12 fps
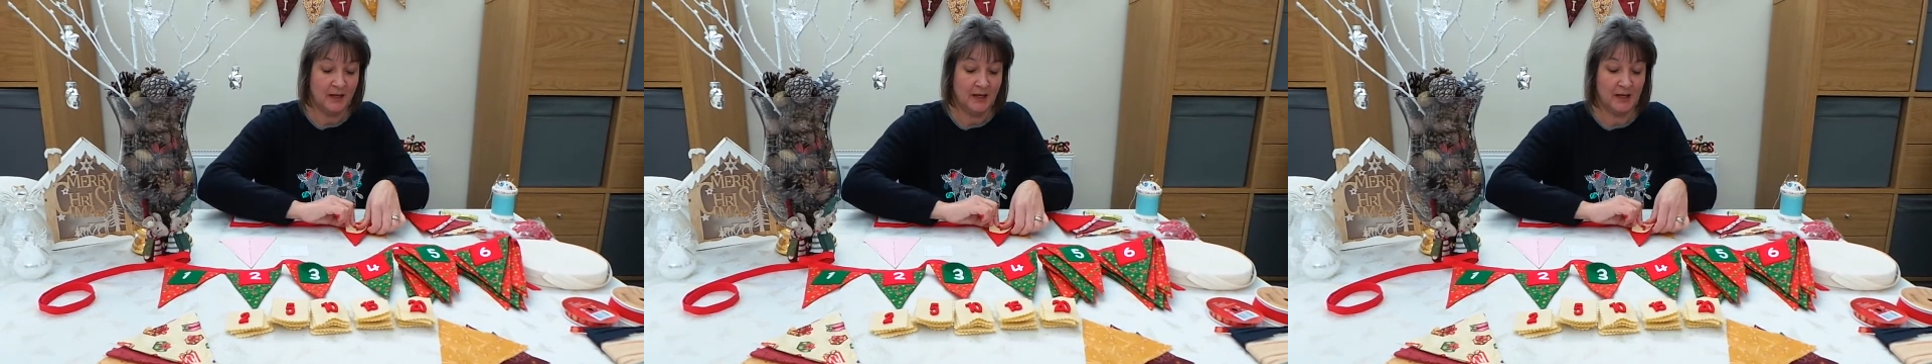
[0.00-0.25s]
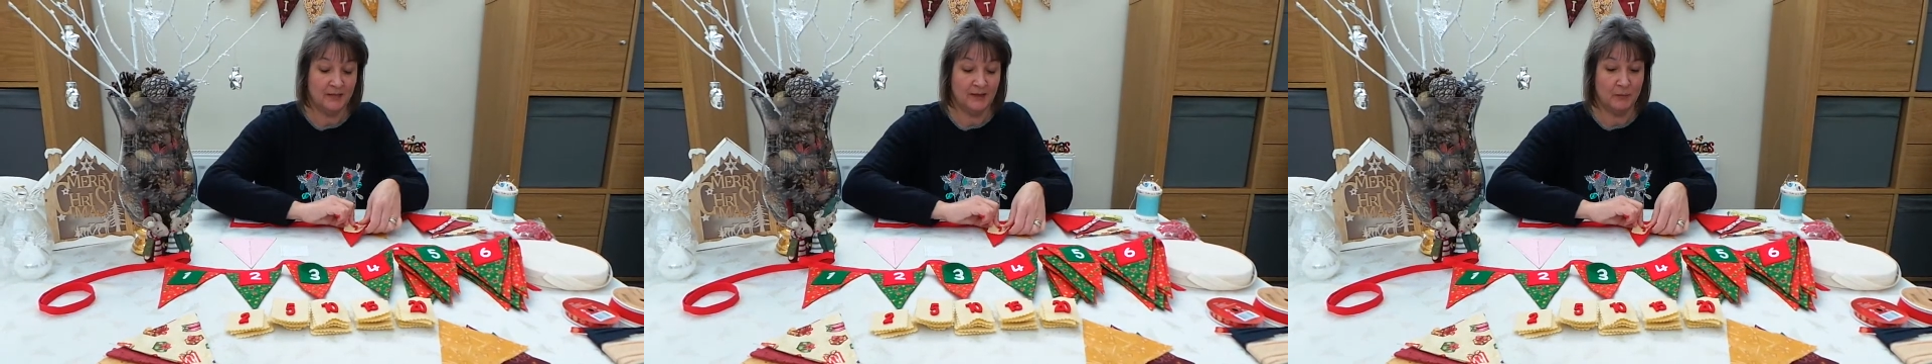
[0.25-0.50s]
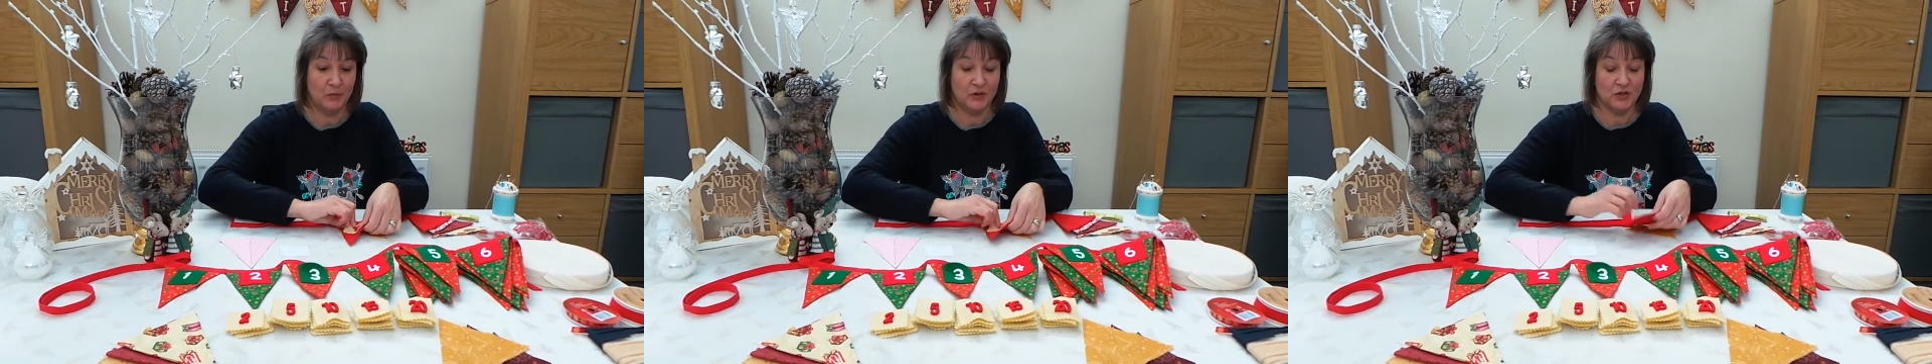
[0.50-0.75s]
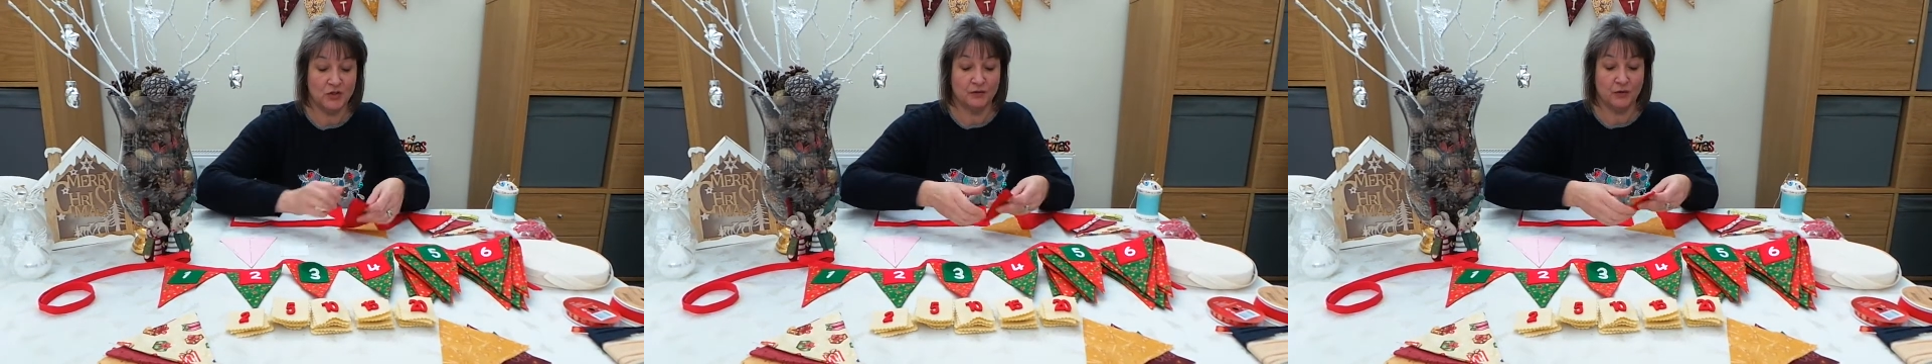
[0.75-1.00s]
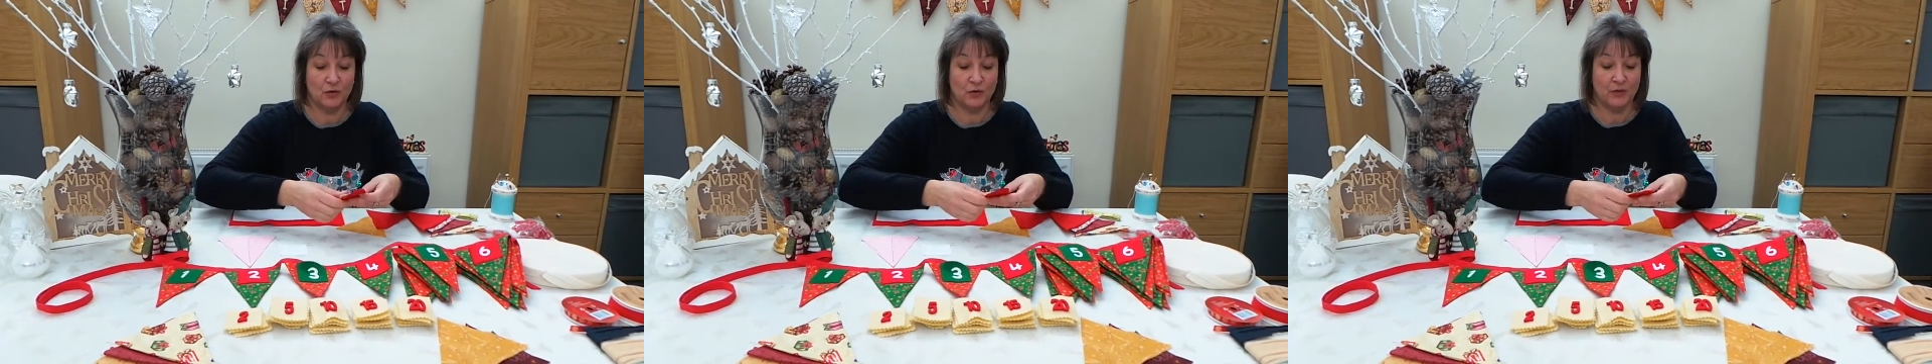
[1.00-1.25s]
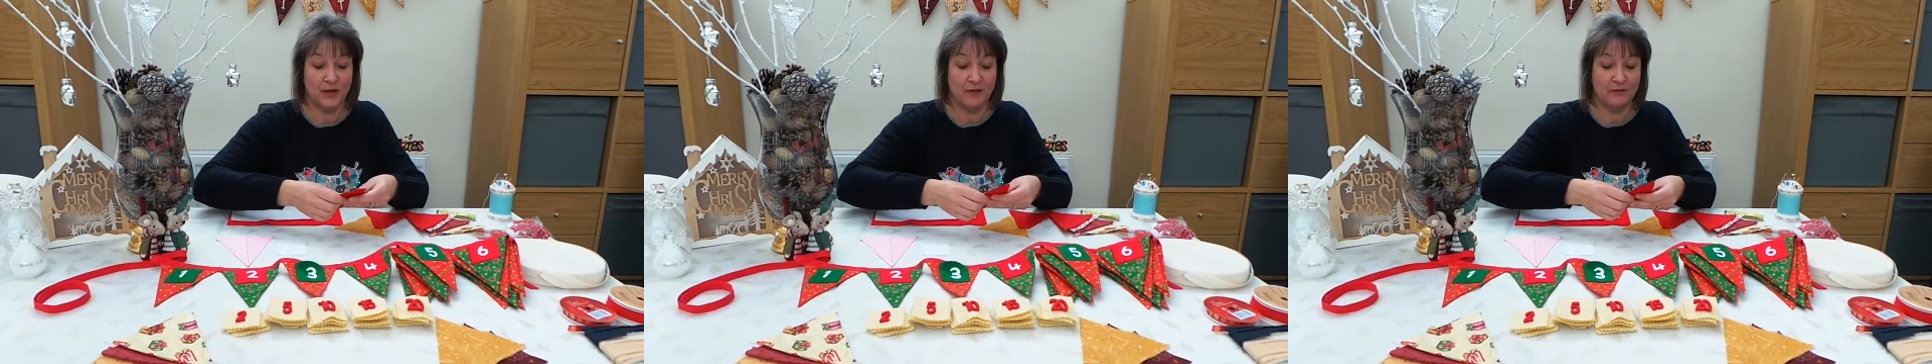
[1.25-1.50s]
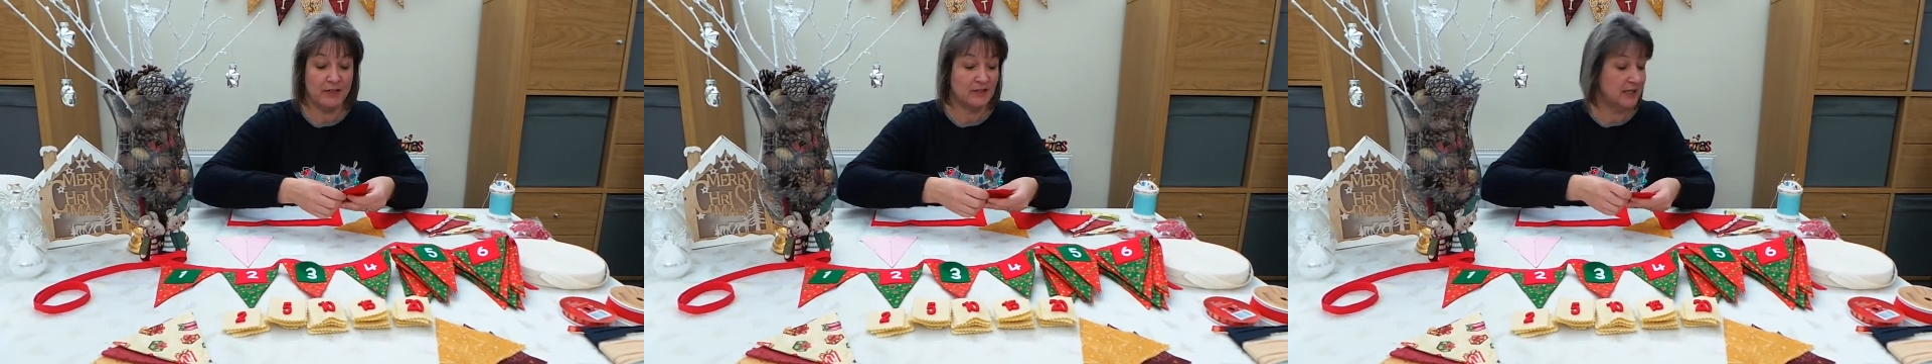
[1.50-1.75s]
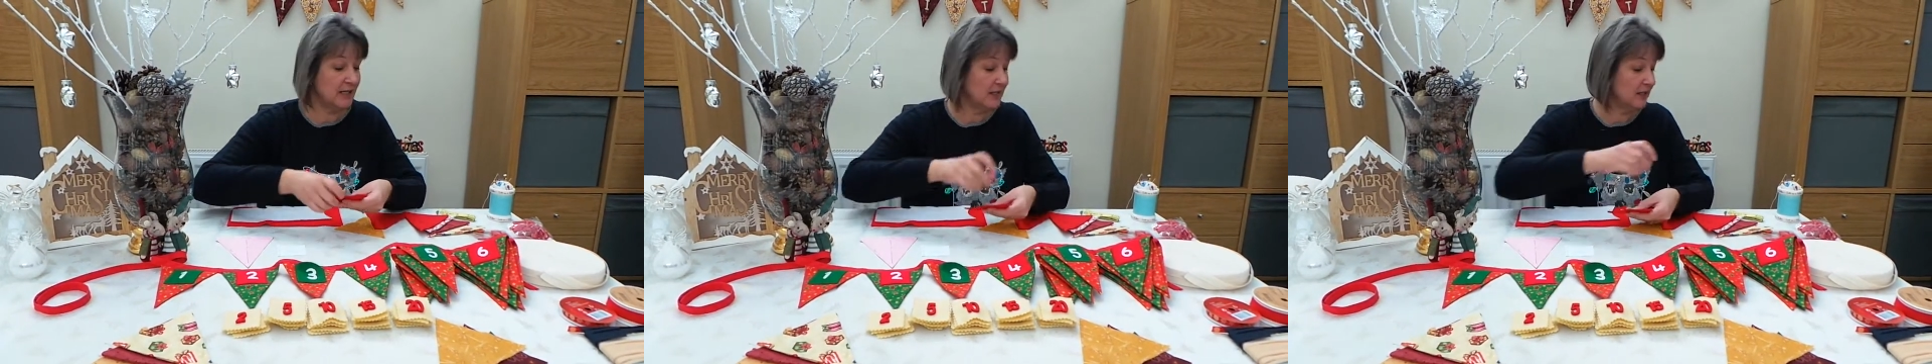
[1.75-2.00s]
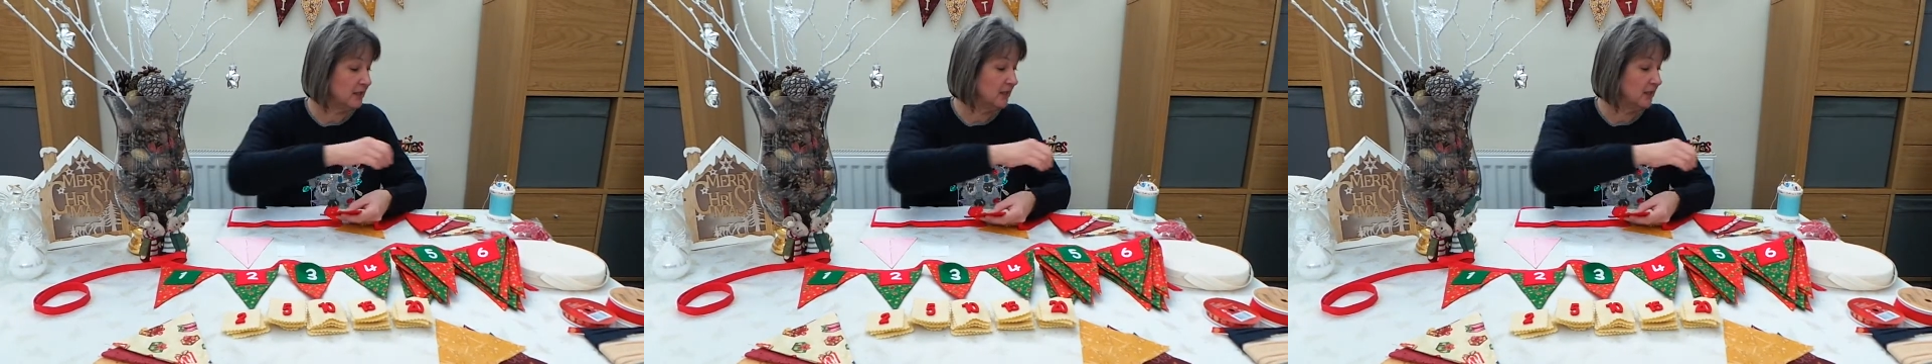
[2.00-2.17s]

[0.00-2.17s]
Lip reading: And then once you've got all that ready,